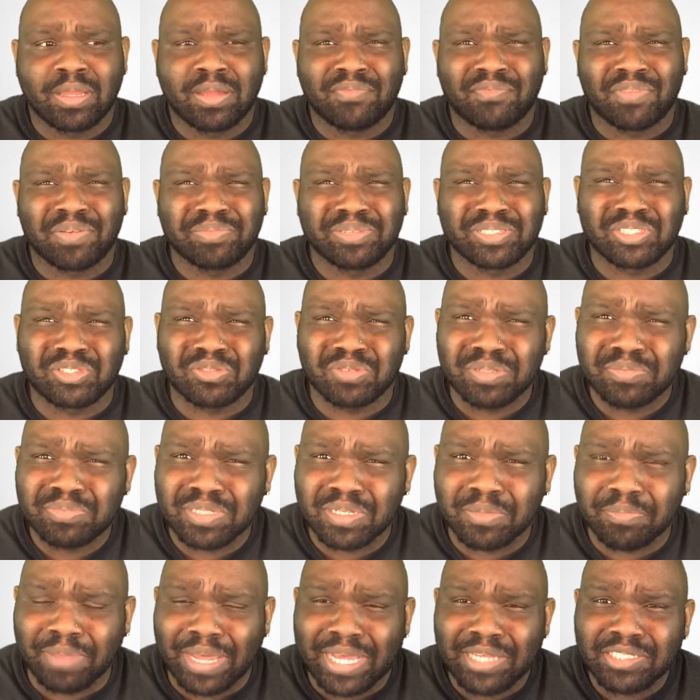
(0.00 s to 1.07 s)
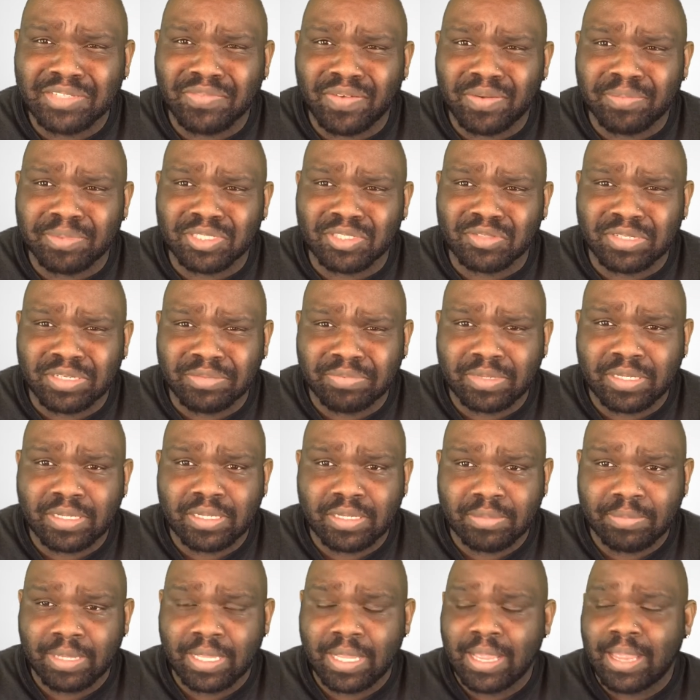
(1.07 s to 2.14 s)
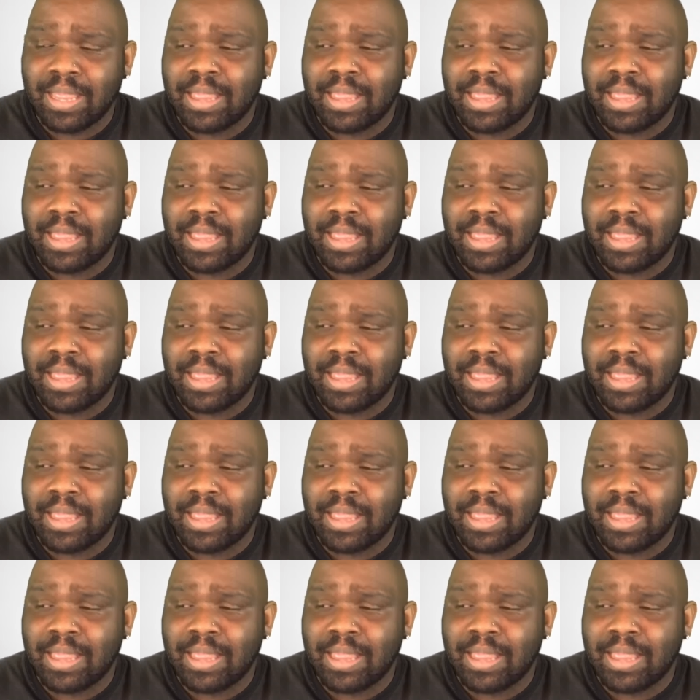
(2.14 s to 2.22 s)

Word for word: From the strip, the bouncer from the strip club.